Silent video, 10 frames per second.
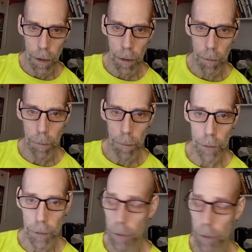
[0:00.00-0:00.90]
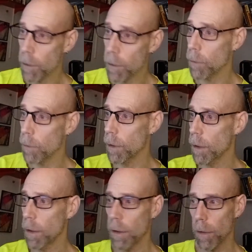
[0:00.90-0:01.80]
Mir says, hello, sir.
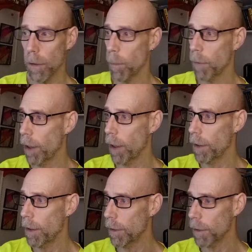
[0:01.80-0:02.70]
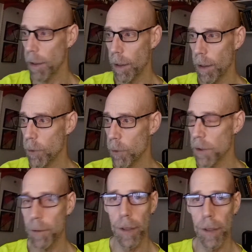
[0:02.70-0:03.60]
Hello, my friend. I appreciate you
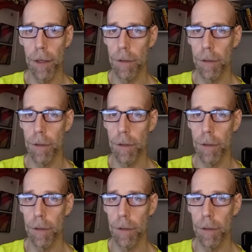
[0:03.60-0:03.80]
being here.